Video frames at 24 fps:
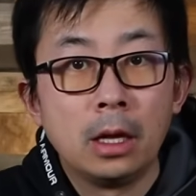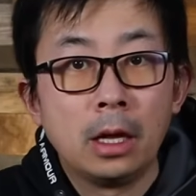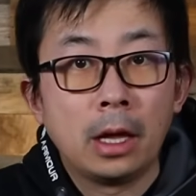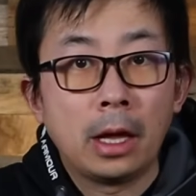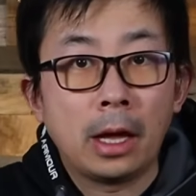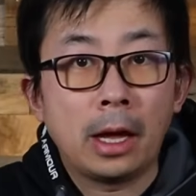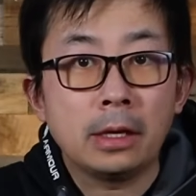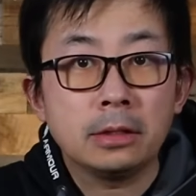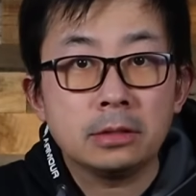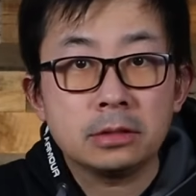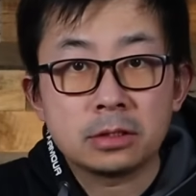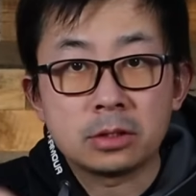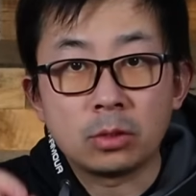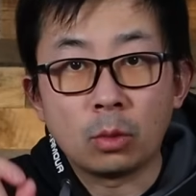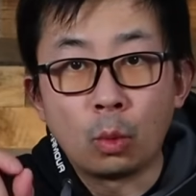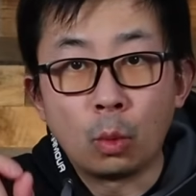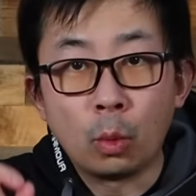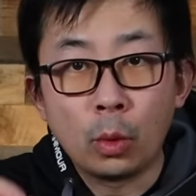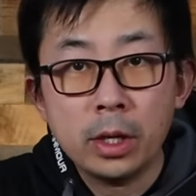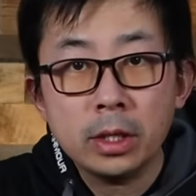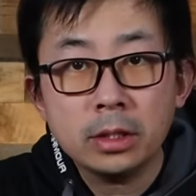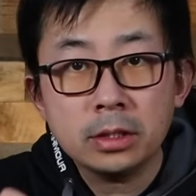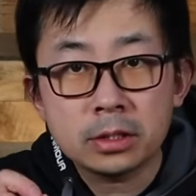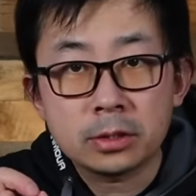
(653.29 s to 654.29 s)
Hence, the
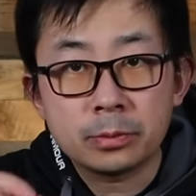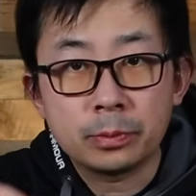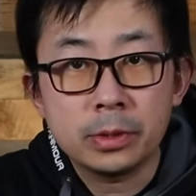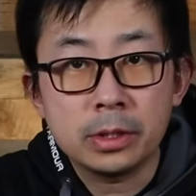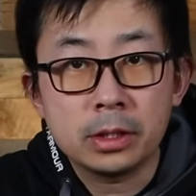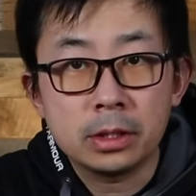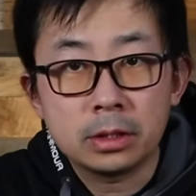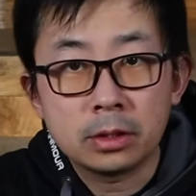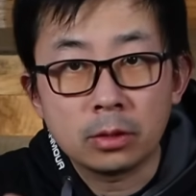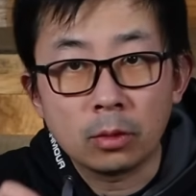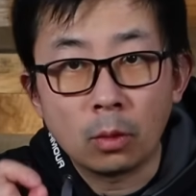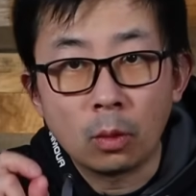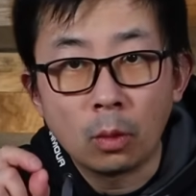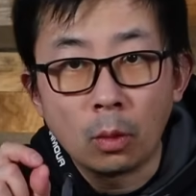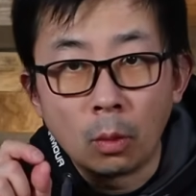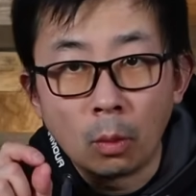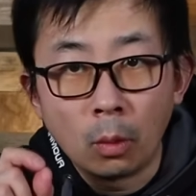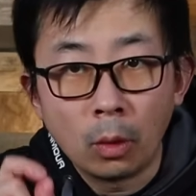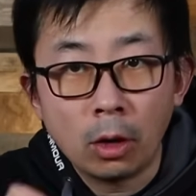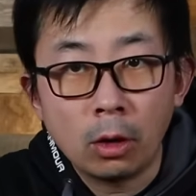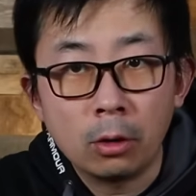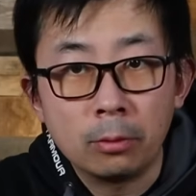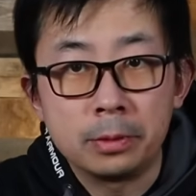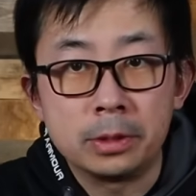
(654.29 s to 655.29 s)
wind speed
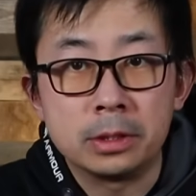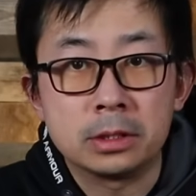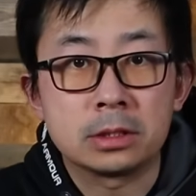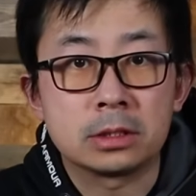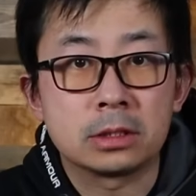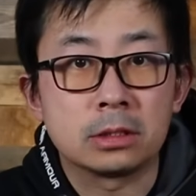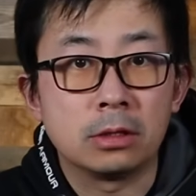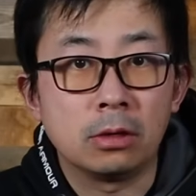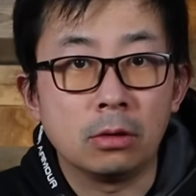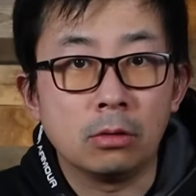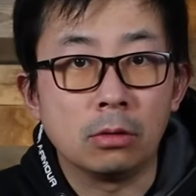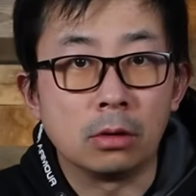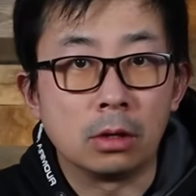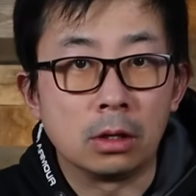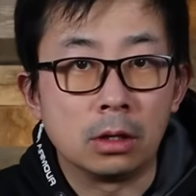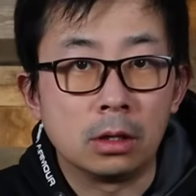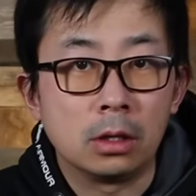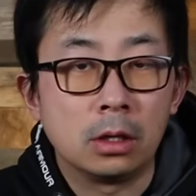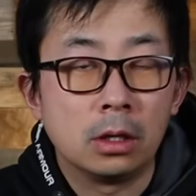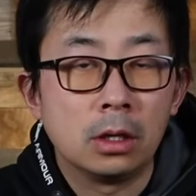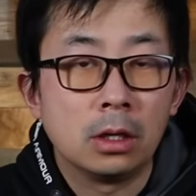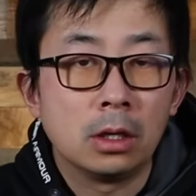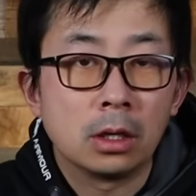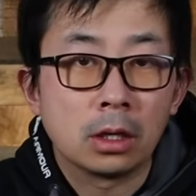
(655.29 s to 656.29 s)
will be slower
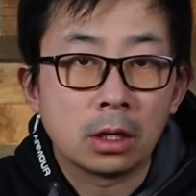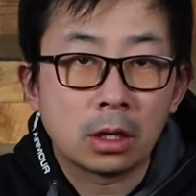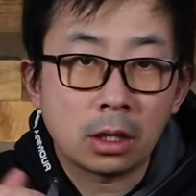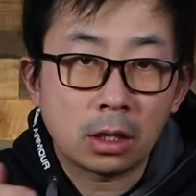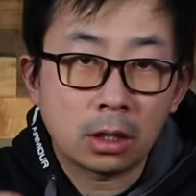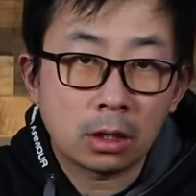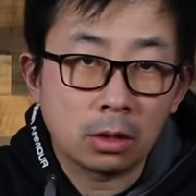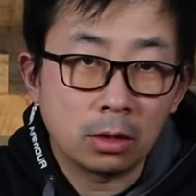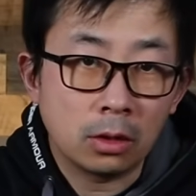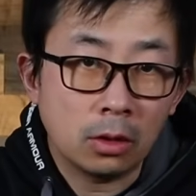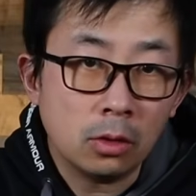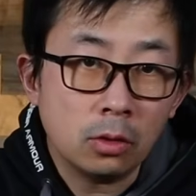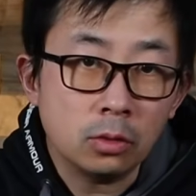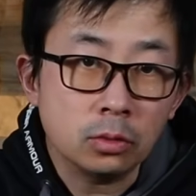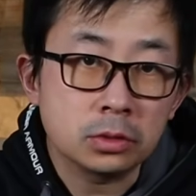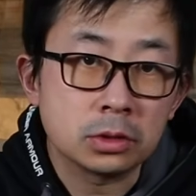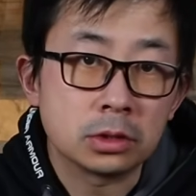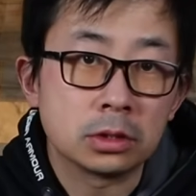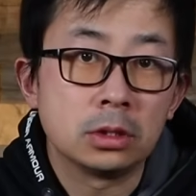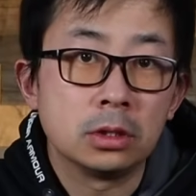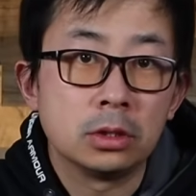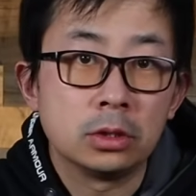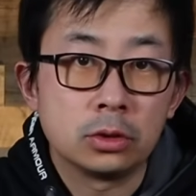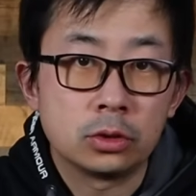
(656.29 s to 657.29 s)

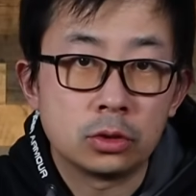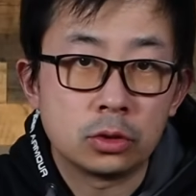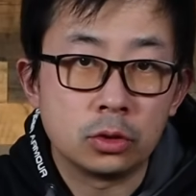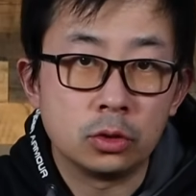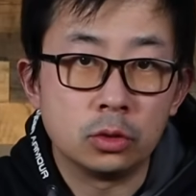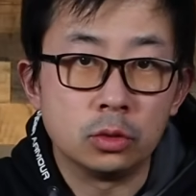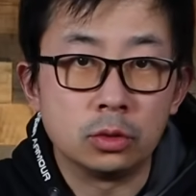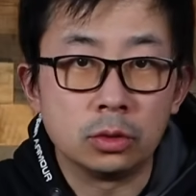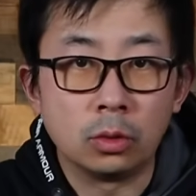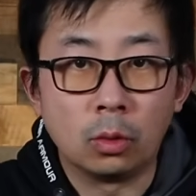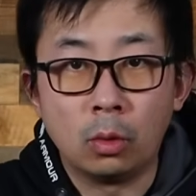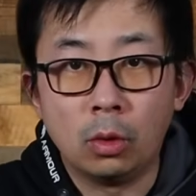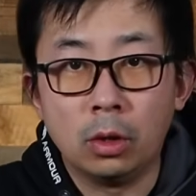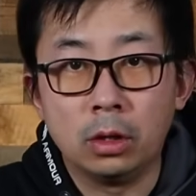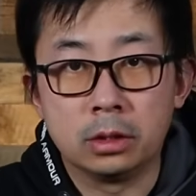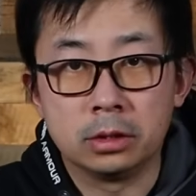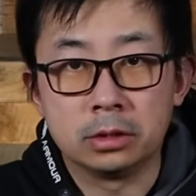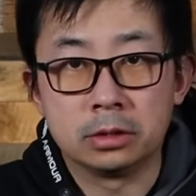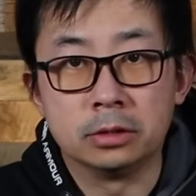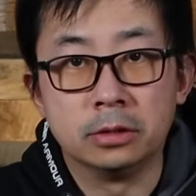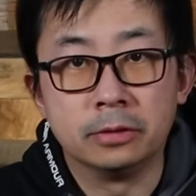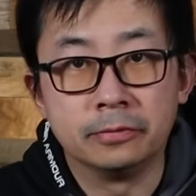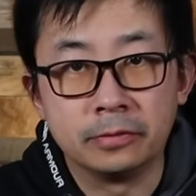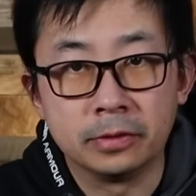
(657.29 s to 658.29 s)
close to the water
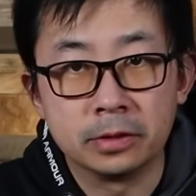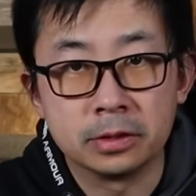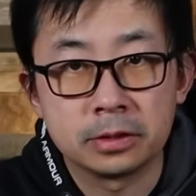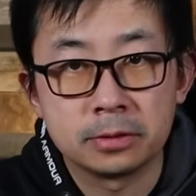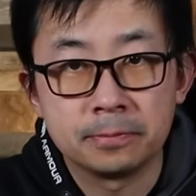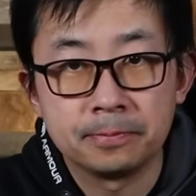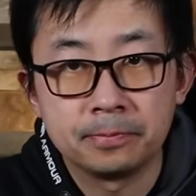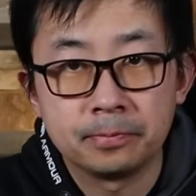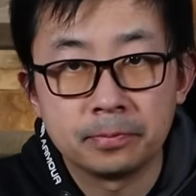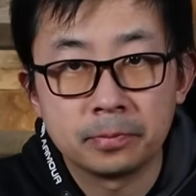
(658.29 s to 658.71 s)
surface.